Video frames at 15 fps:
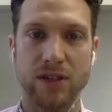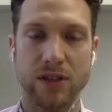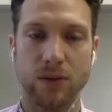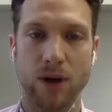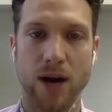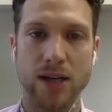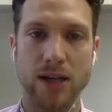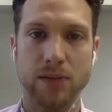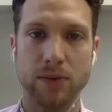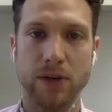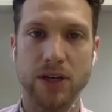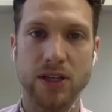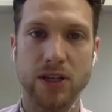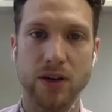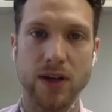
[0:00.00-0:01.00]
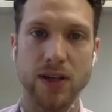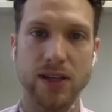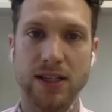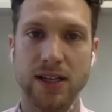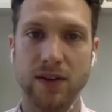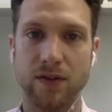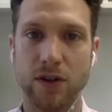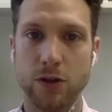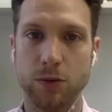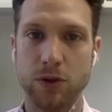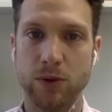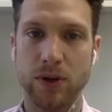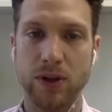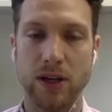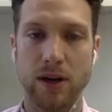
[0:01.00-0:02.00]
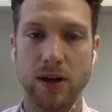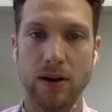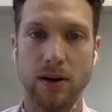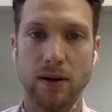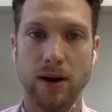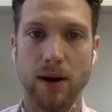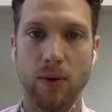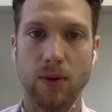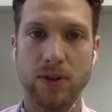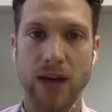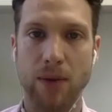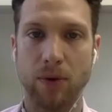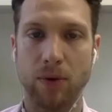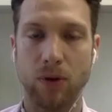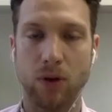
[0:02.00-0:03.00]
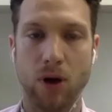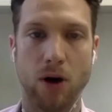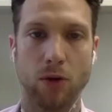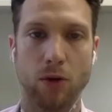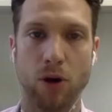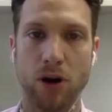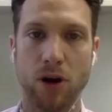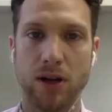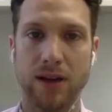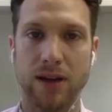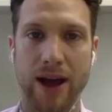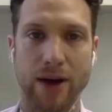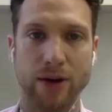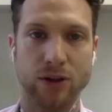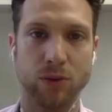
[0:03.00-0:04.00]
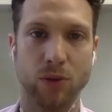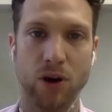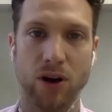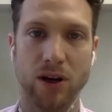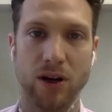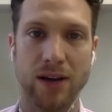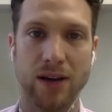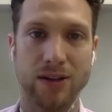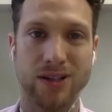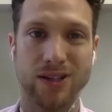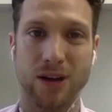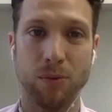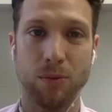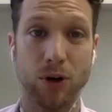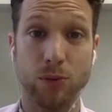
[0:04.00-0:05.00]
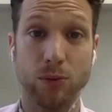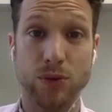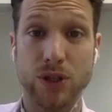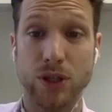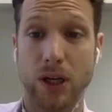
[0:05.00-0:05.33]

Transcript: in rise, because there is a difference between what's happening in the condo market, the housing market, and the suburbs.